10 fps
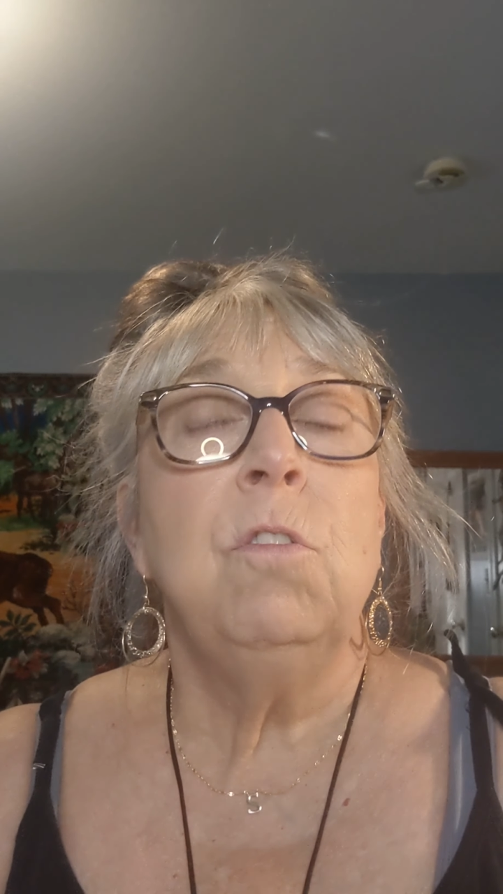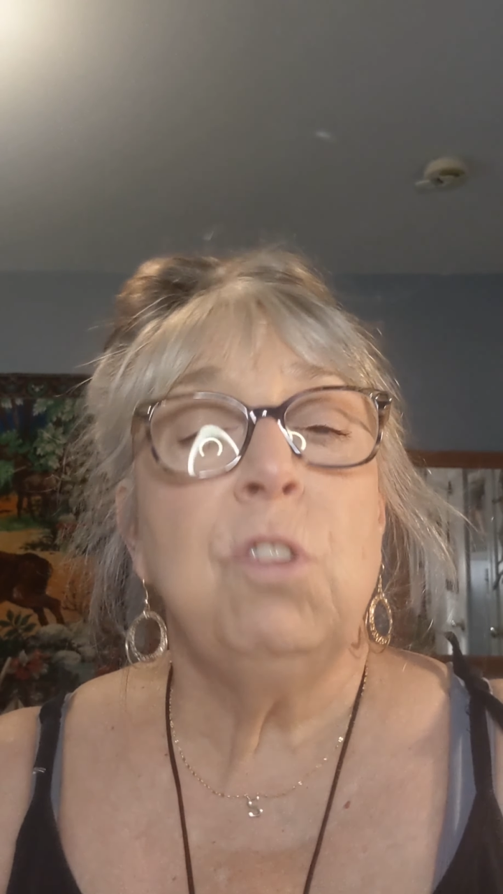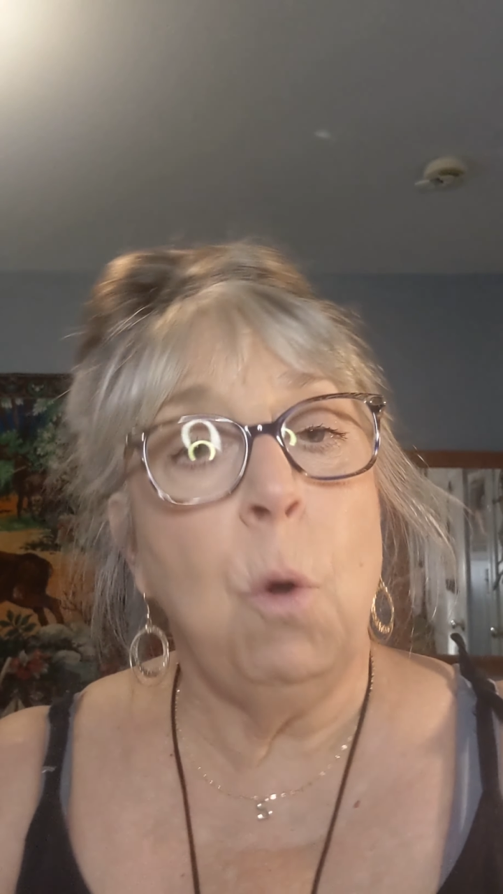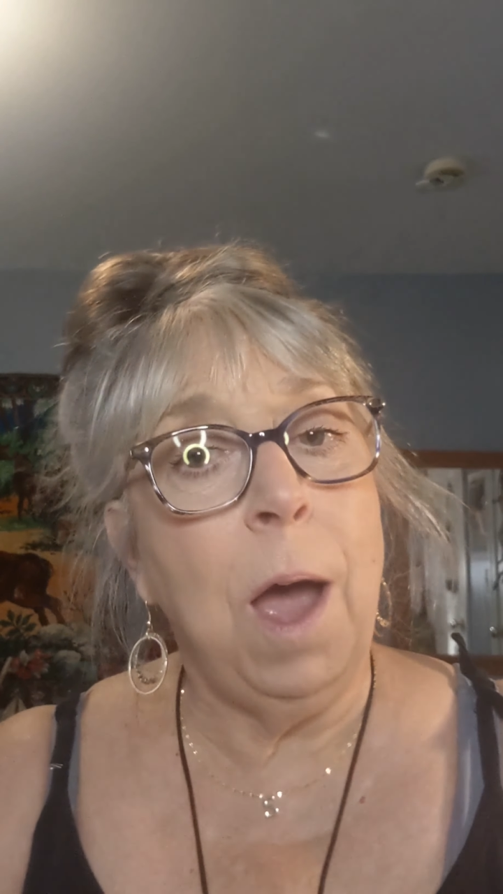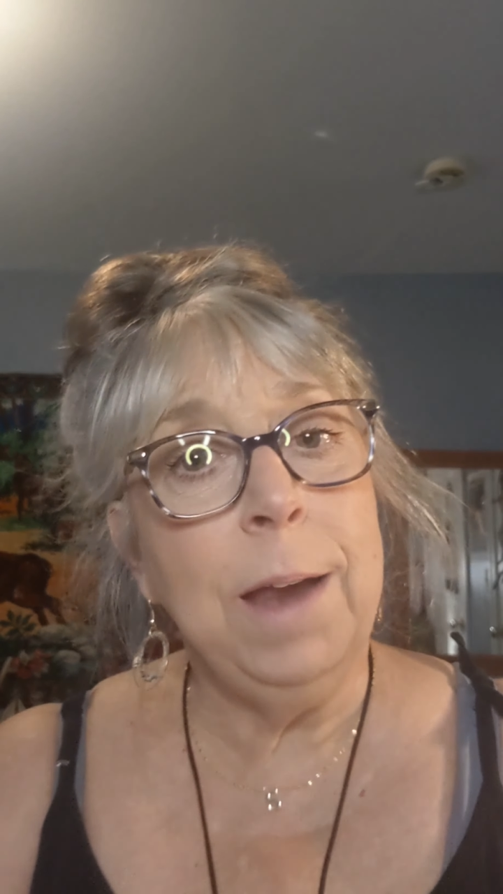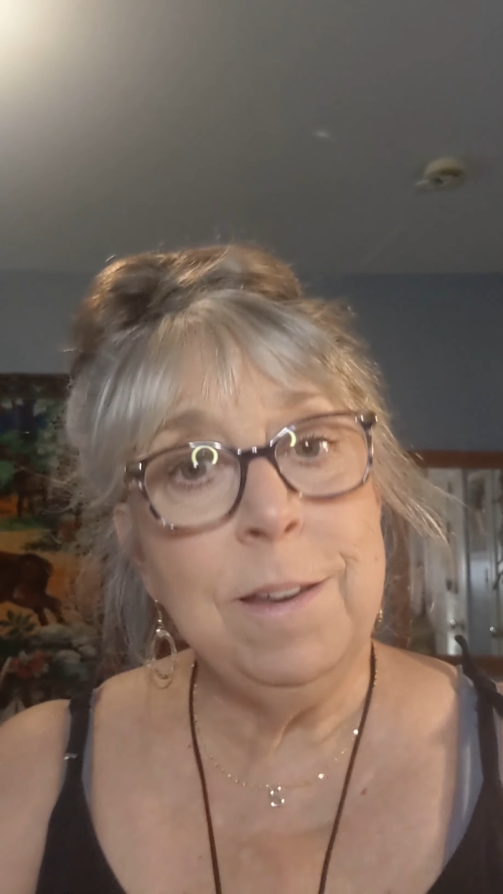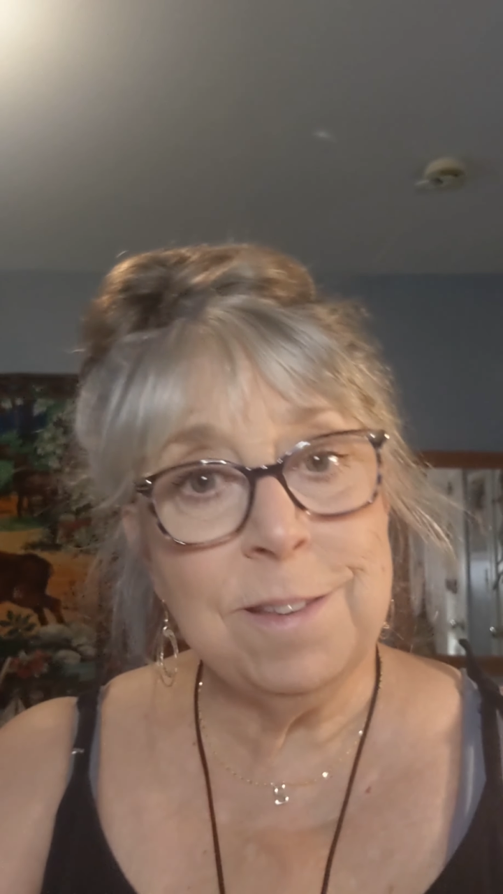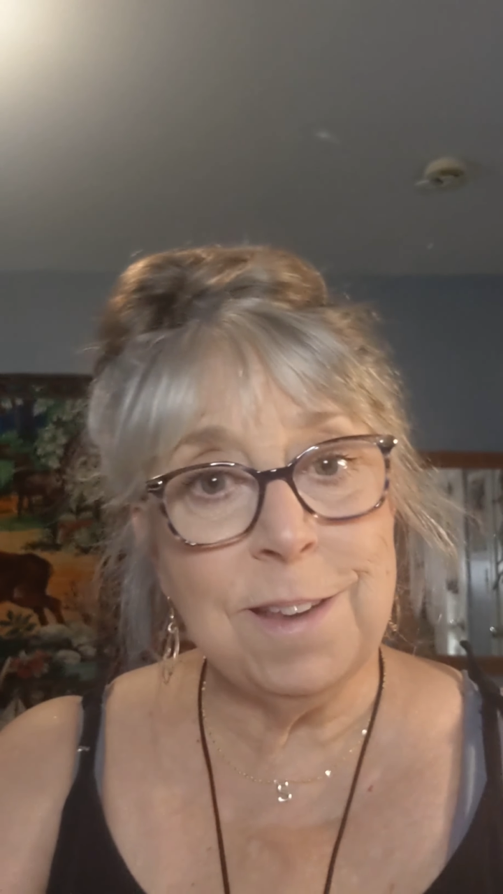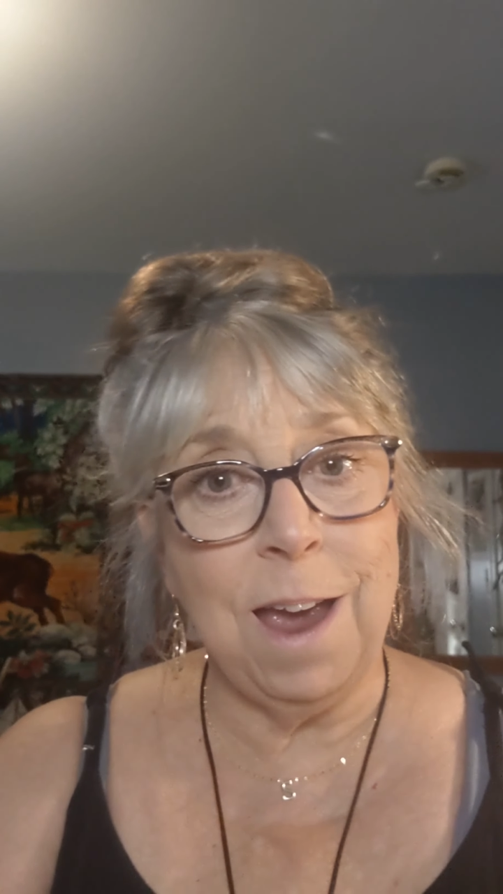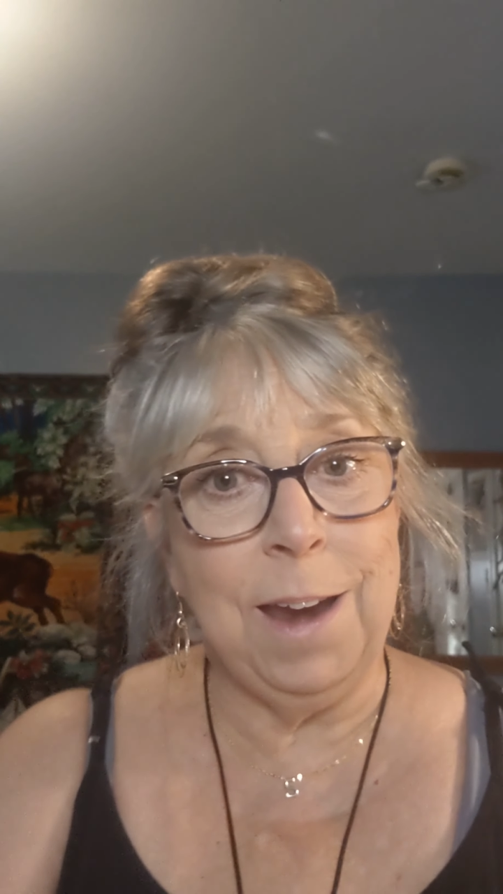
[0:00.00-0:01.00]
So I
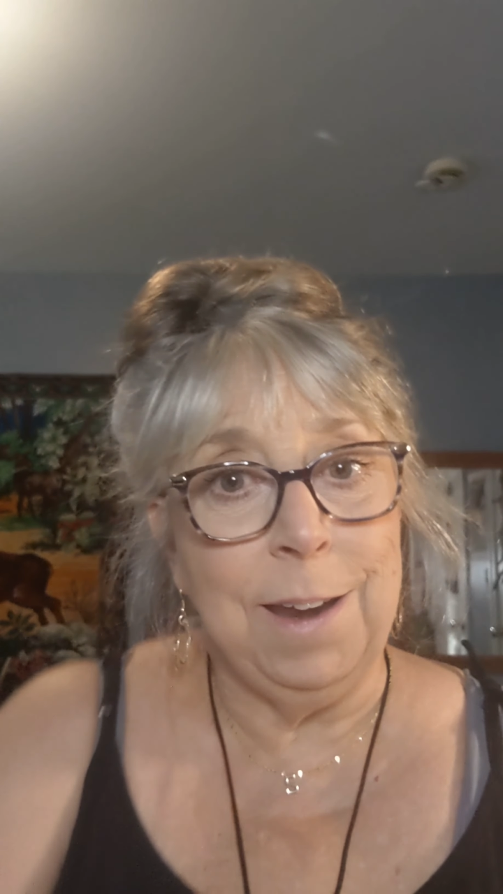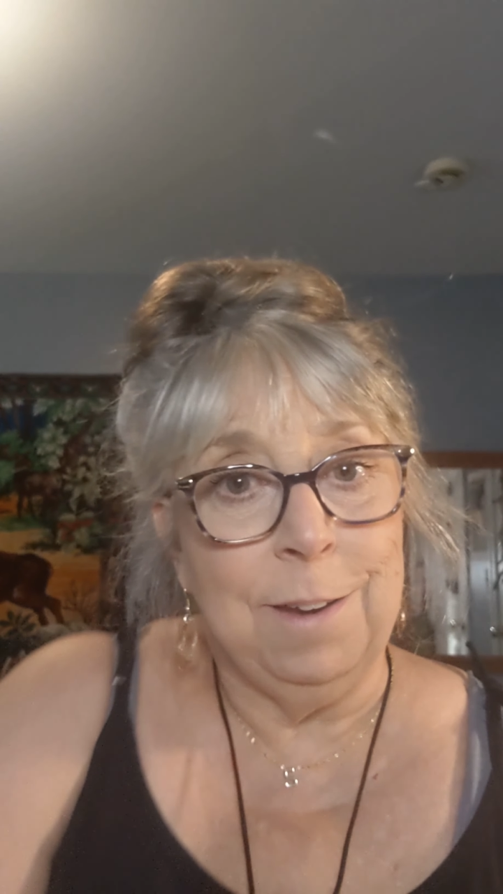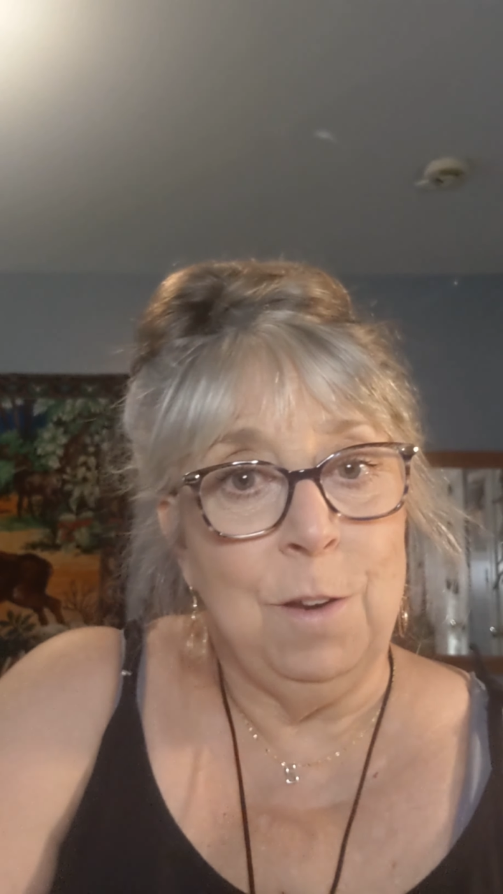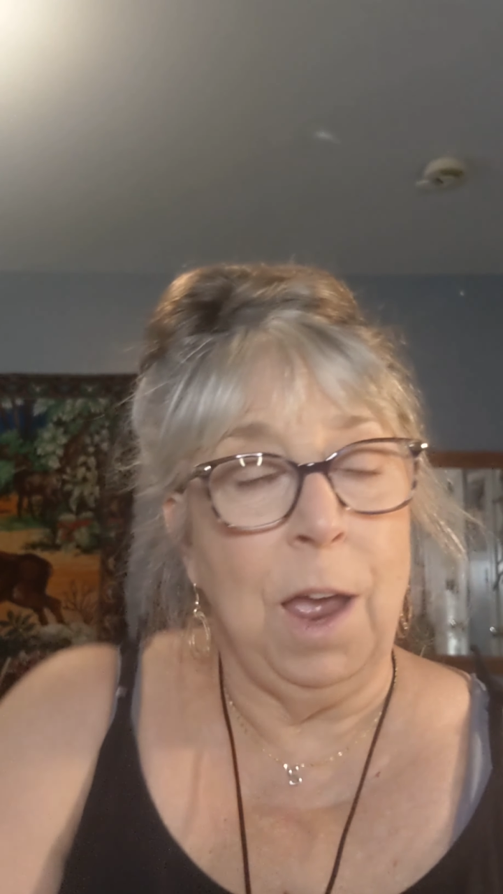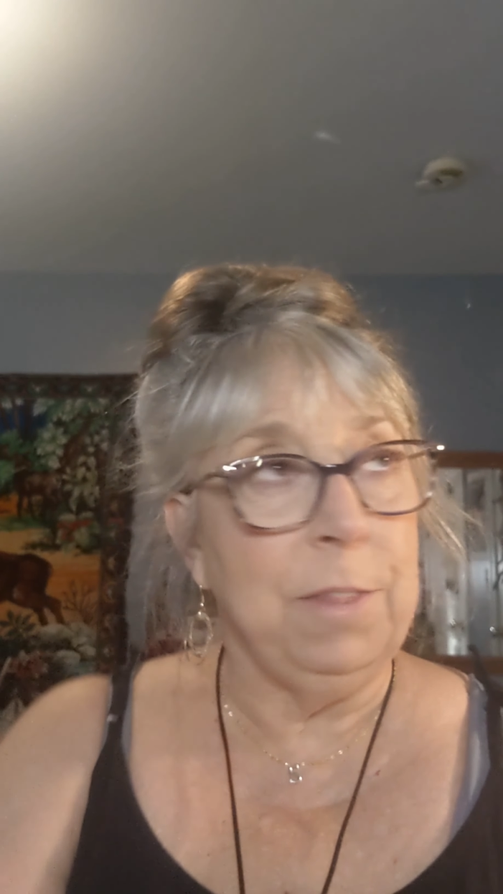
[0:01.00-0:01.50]
decided